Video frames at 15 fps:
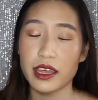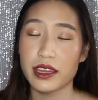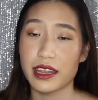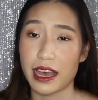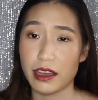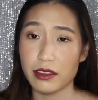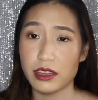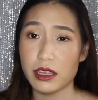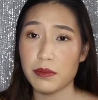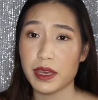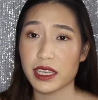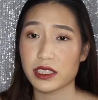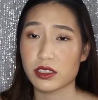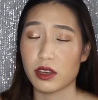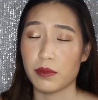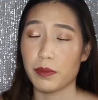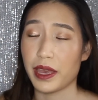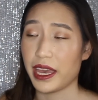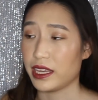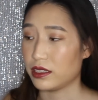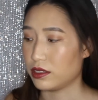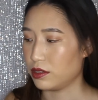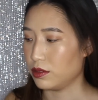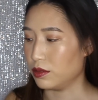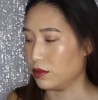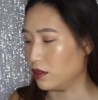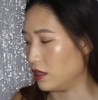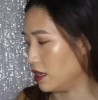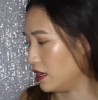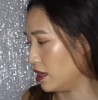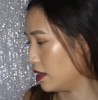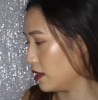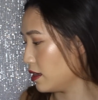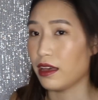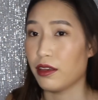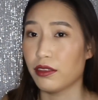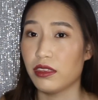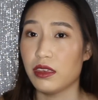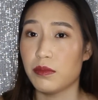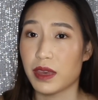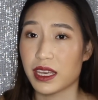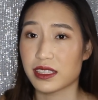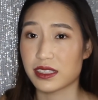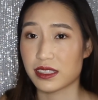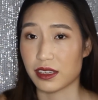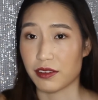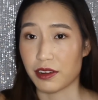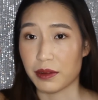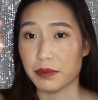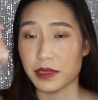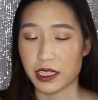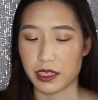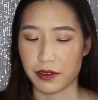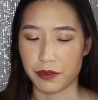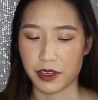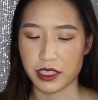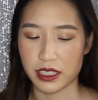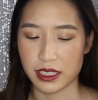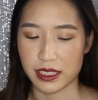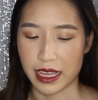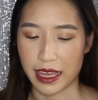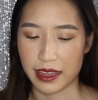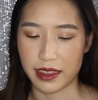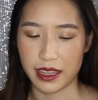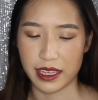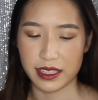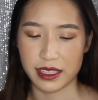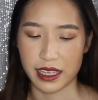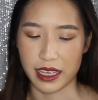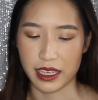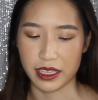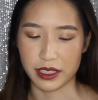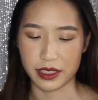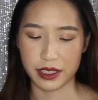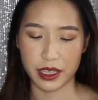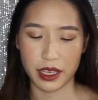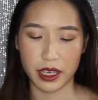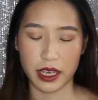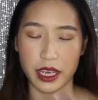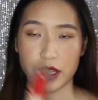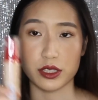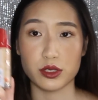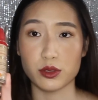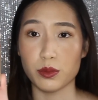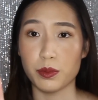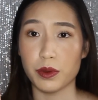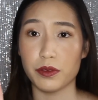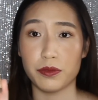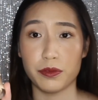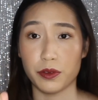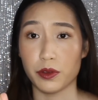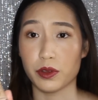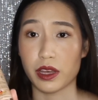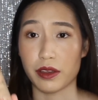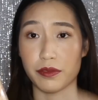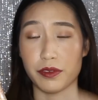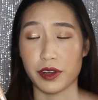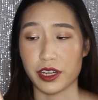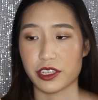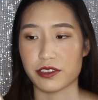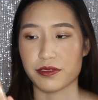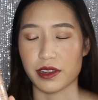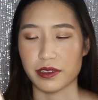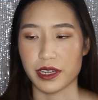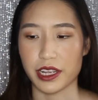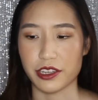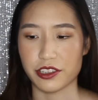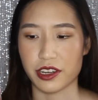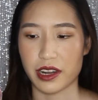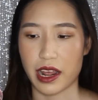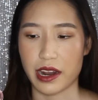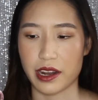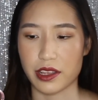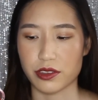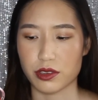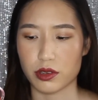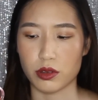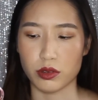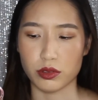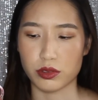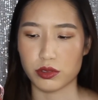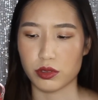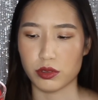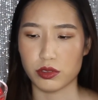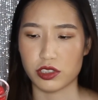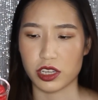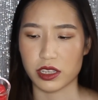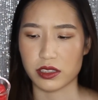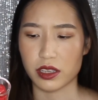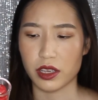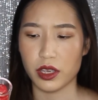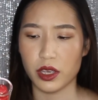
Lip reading: The Healthy Mix compared to the Healthy Mix serum, the difference is that this is a super full coverage foundation, and it's also just